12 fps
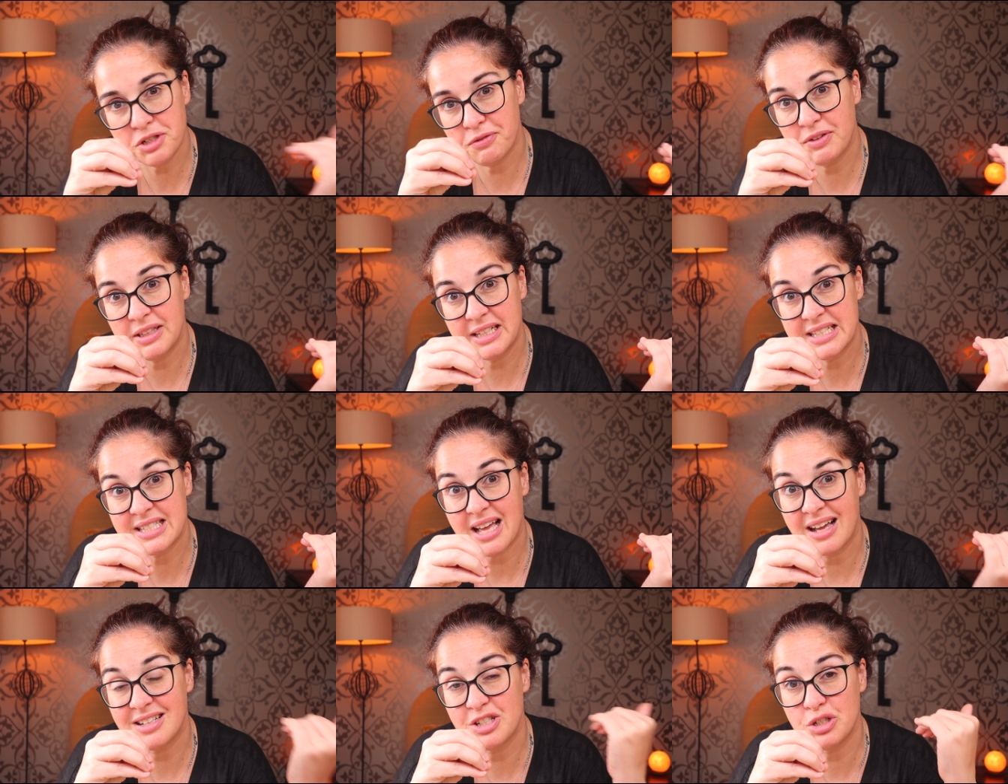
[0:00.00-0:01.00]
the filling
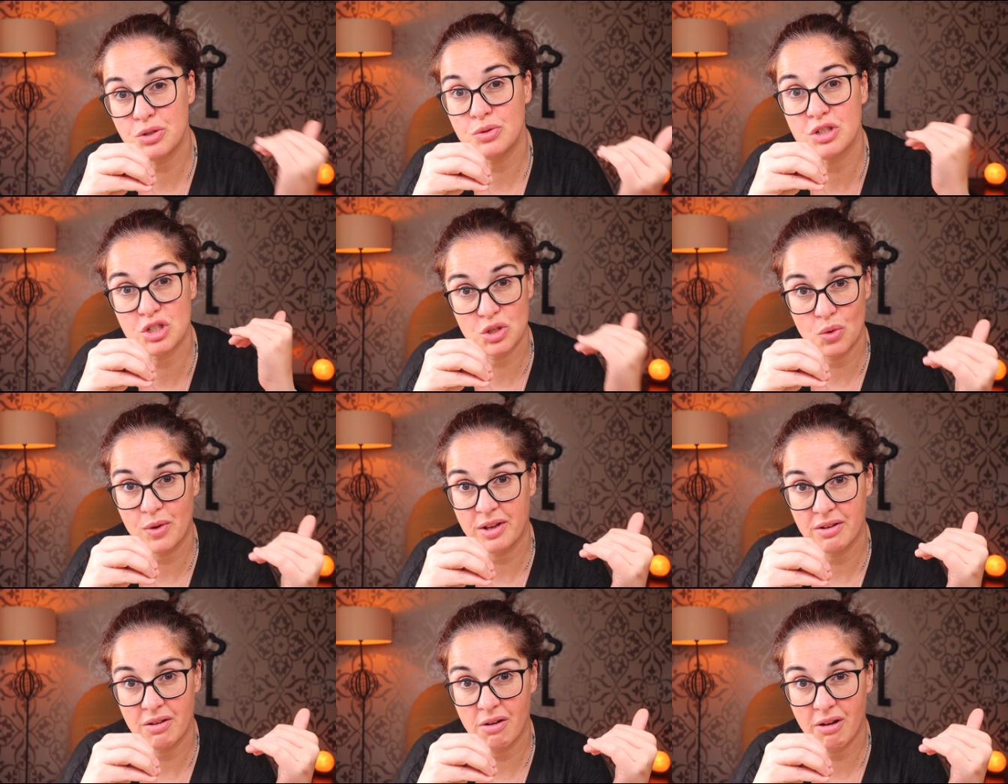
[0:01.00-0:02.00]
aside to do the sewing,